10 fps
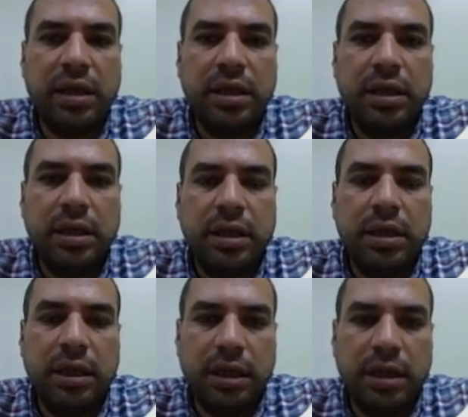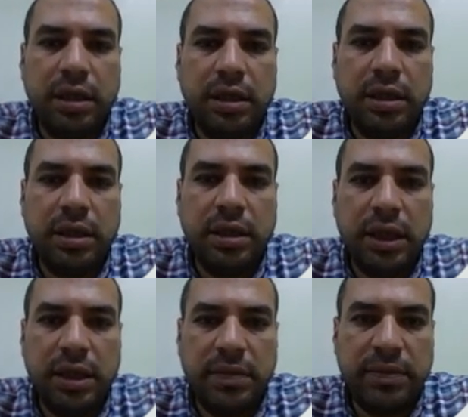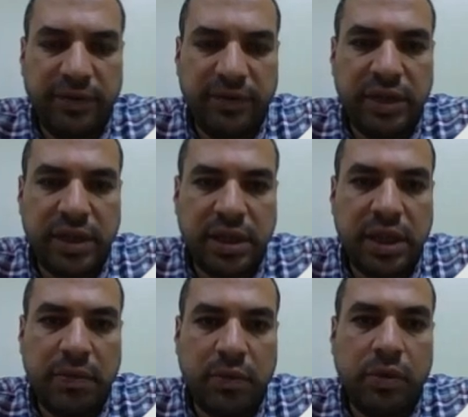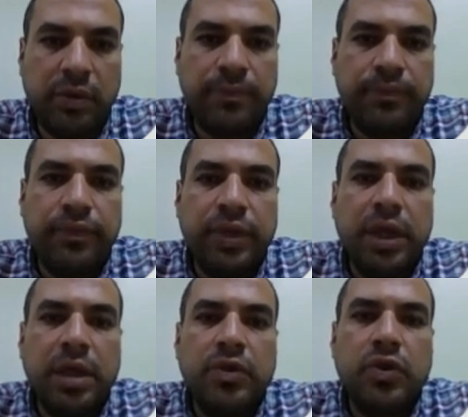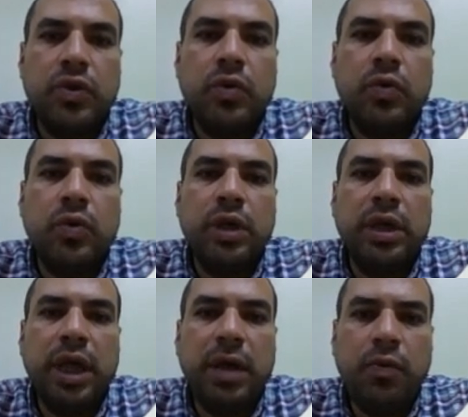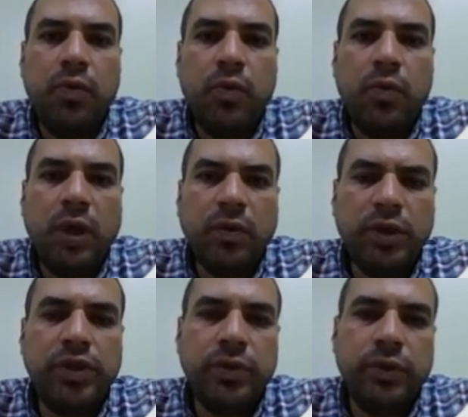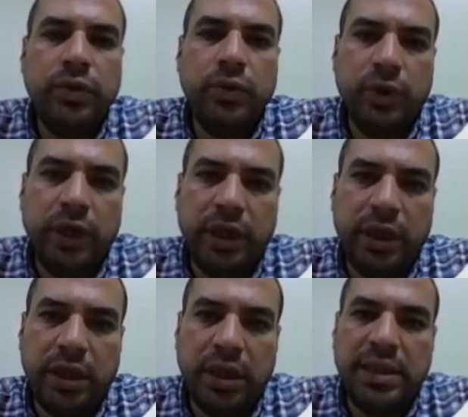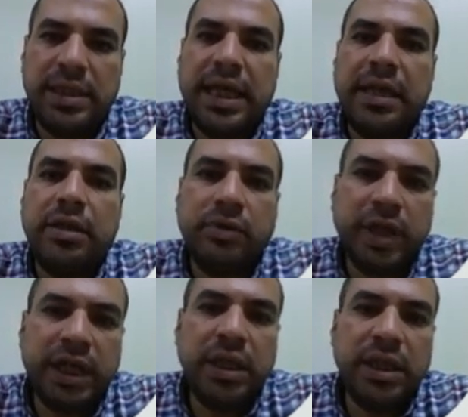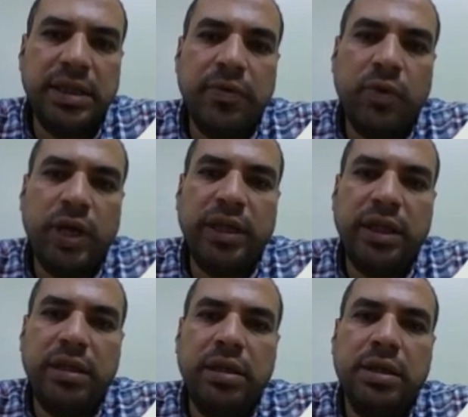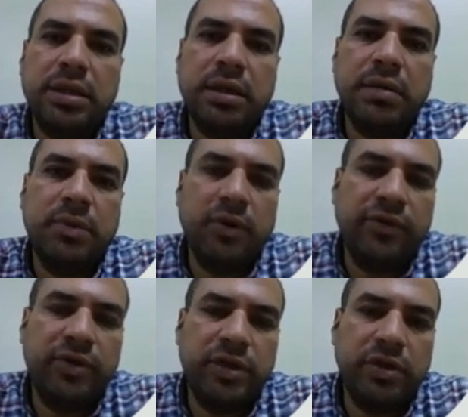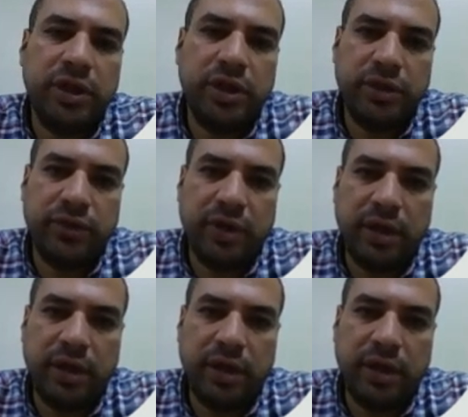the previous table. So now what we should do here is calculating the weighted sum of restoration time.